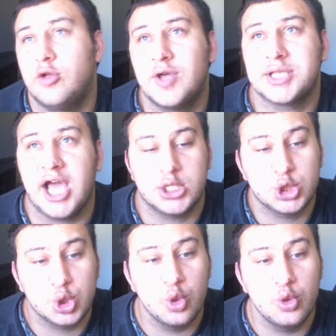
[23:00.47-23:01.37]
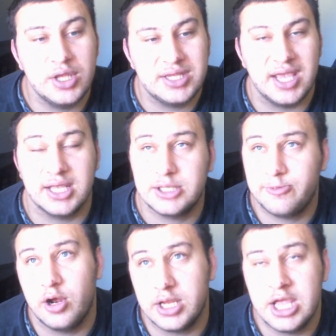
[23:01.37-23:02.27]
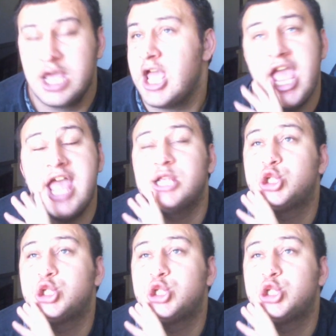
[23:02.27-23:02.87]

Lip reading: unless I truly think it's funny. It's